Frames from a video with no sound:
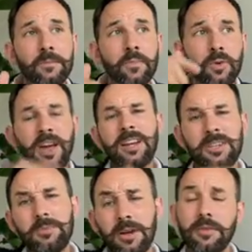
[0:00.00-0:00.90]
Well, that
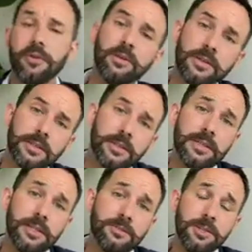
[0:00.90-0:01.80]
should be our focus this
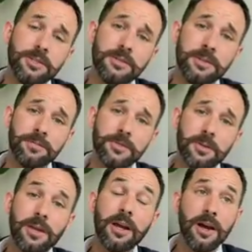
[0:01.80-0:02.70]
next week, shouldn't it?
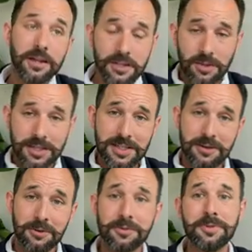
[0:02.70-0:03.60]
To be kinder to
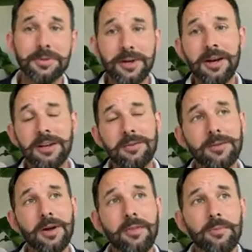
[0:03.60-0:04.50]
ourselves, but to be kinder
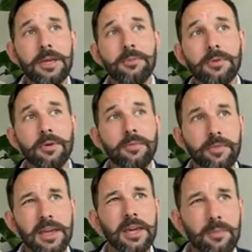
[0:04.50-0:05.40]
to other people, and
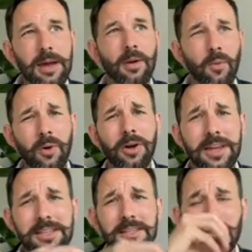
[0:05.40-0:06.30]
think about what
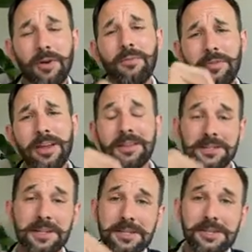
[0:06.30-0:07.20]
is the one thing
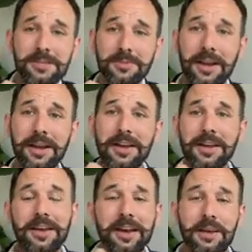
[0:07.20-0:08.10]
that's consuming
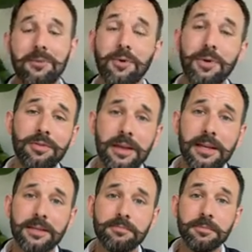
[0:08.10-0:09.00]
what we think.